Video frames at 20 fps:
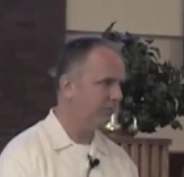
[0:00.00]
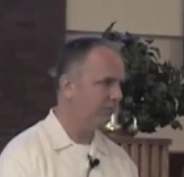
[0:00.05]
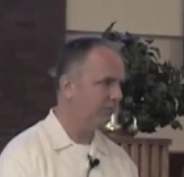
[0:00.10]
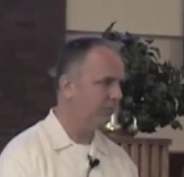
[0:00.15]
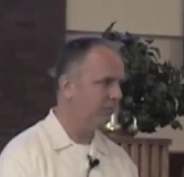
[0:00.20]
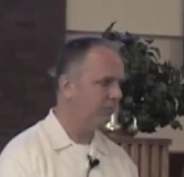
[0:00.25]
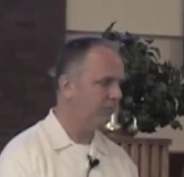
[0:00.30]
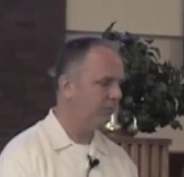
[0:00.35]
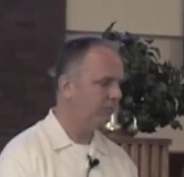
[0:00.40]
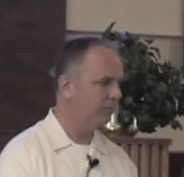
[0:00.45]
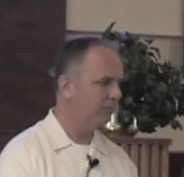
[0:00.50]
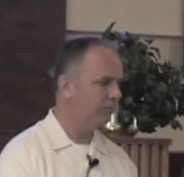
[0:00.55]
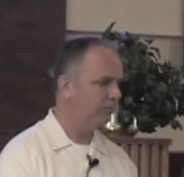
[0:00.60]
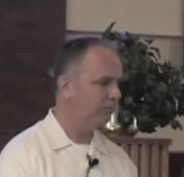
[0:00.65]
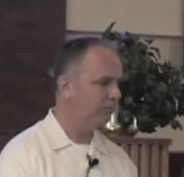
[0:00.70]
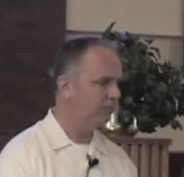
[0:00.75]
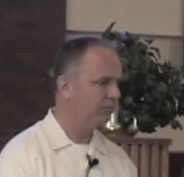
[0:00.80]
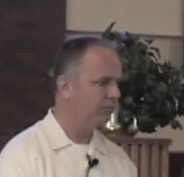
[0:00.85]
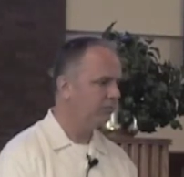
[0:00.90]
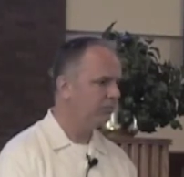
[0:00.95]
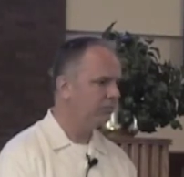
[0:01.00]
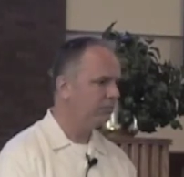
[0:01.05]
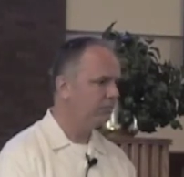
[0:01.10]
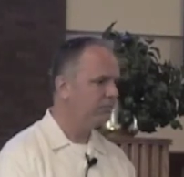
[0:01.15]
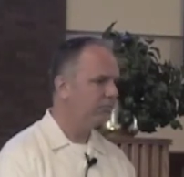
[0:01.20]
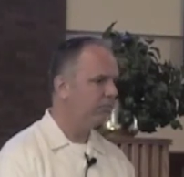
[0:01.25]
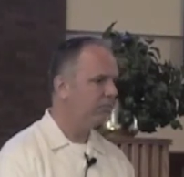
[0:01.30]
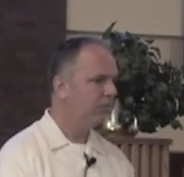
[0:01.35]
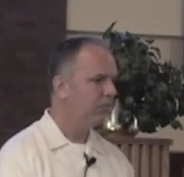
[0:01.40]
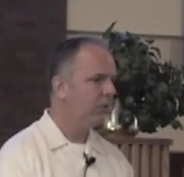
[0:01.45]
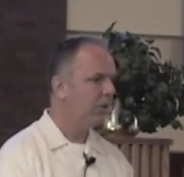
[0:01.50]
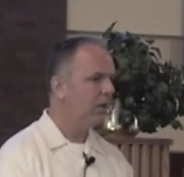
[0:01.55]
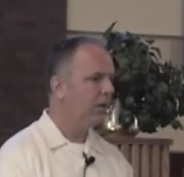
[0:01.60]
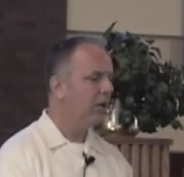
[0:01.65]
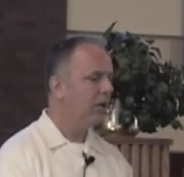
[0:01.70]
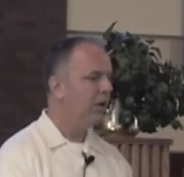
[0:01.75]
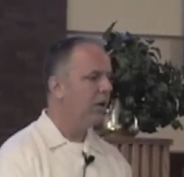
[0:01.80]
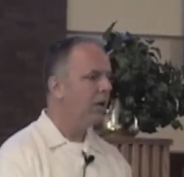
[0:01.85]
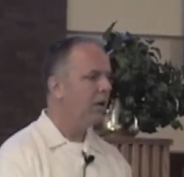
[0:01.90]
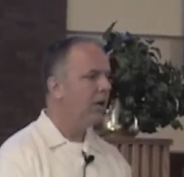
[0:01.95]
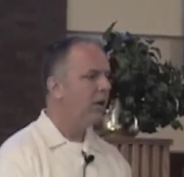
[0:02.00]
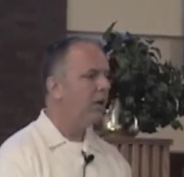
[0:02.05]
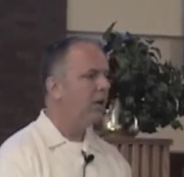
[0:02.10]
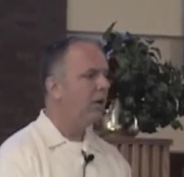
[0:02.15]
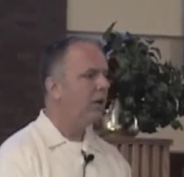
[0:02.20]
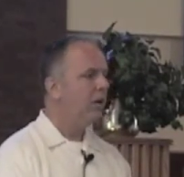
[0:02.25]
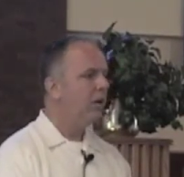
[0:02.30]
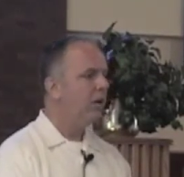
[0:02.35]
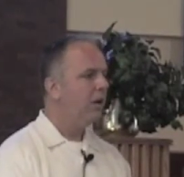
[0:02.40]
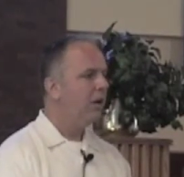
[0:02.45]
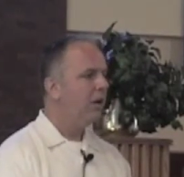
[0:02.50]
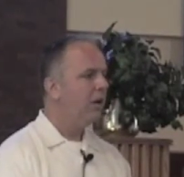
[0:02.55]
[no speech]